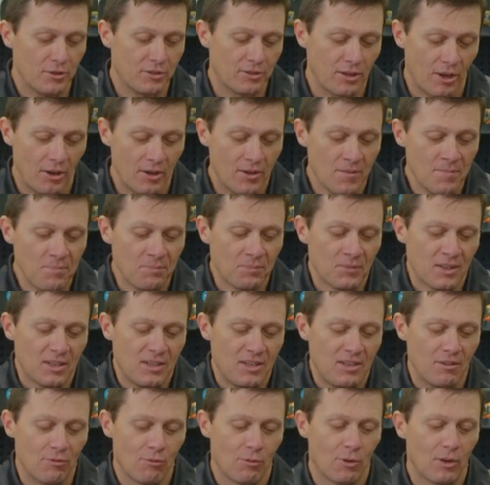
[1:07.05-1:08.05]
So
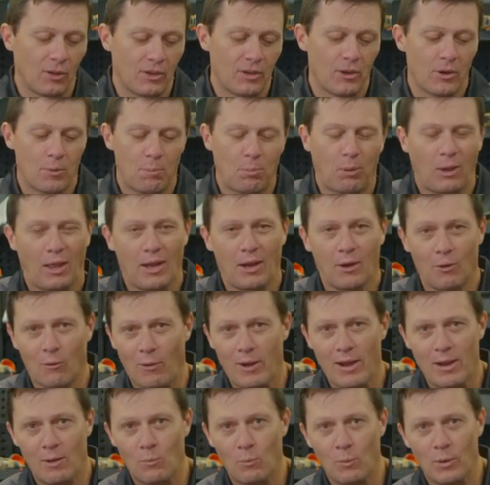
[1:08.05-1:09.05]
you've really got to play
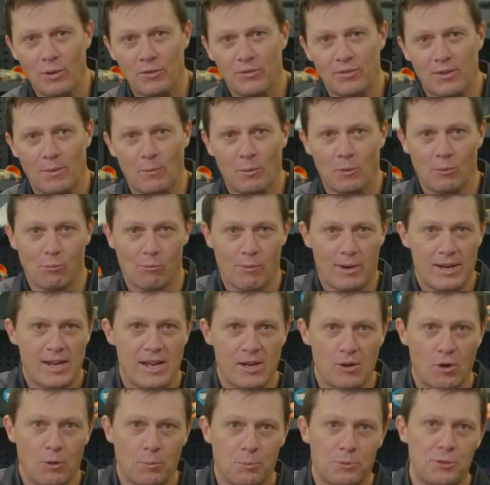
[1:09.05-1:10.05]
around with some of the
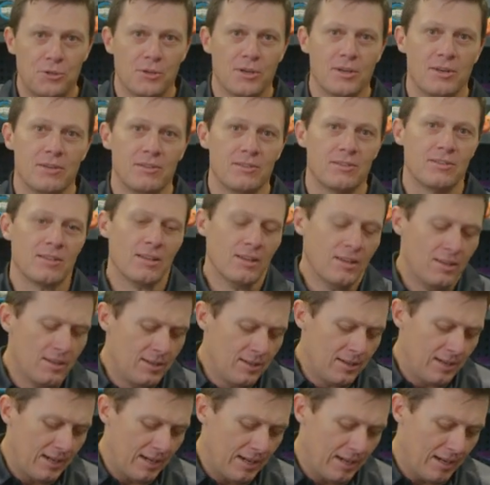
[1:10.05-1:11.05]
rigging options,
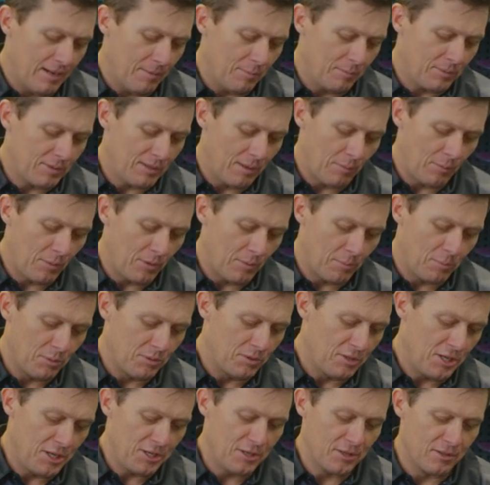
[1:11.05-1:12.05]
some of the
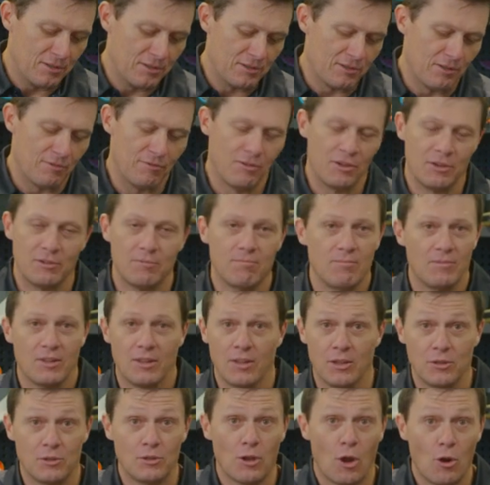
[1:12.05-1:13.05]
positions of
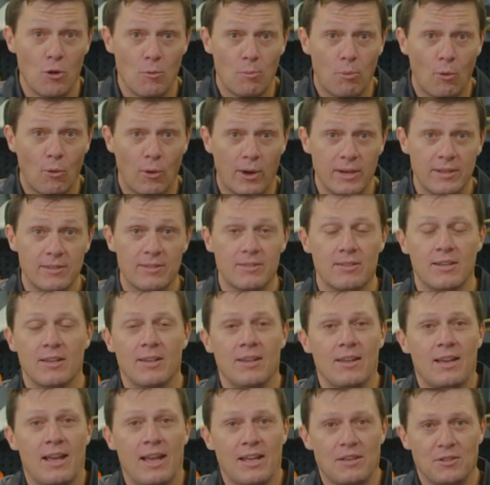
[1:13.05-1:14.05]
the tow points,
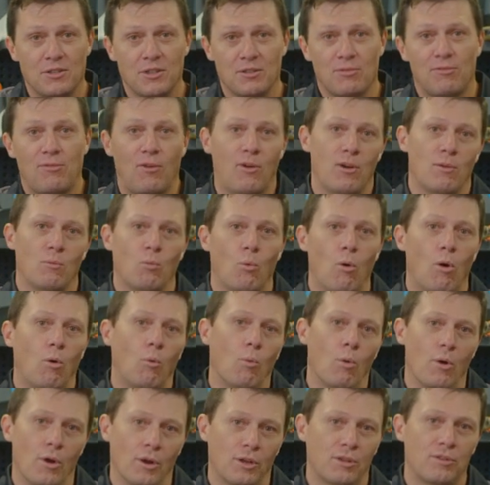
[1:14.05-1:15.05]
and just find what
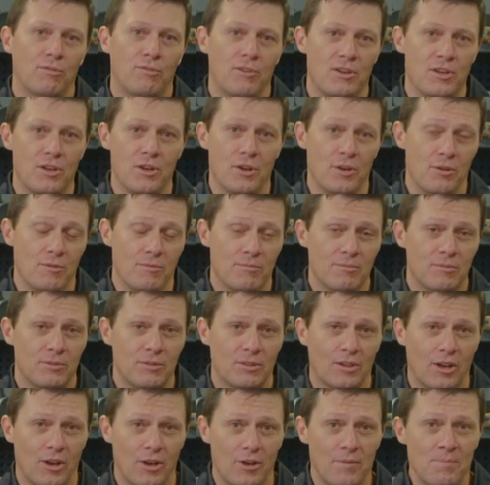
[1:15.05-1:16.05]
works for you.
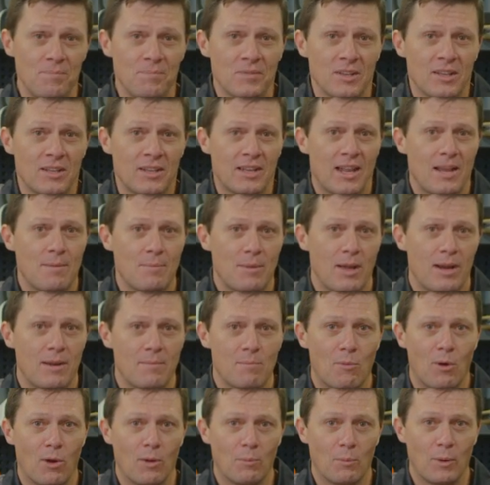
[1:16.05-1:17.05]
So keep that in
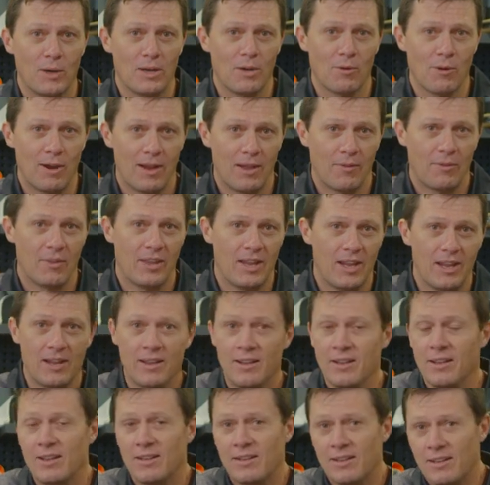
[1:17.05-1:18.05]
mind when you're out there,
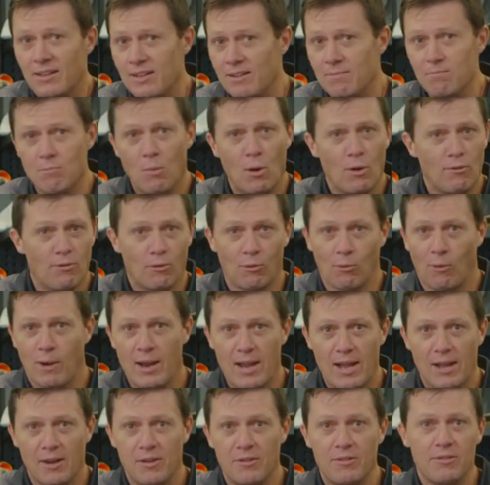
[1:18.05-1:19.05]
move it
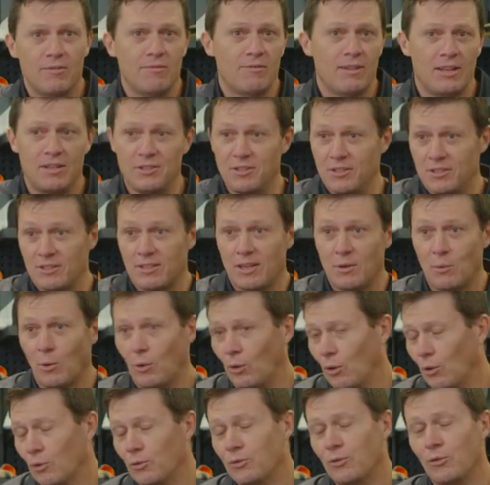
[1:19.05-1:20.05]
around and just see
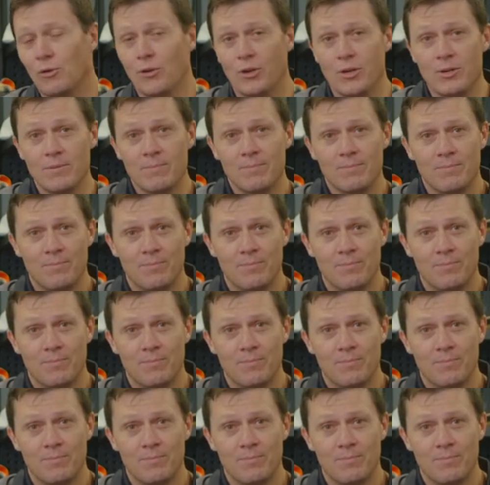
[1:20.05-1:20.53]
what looks good.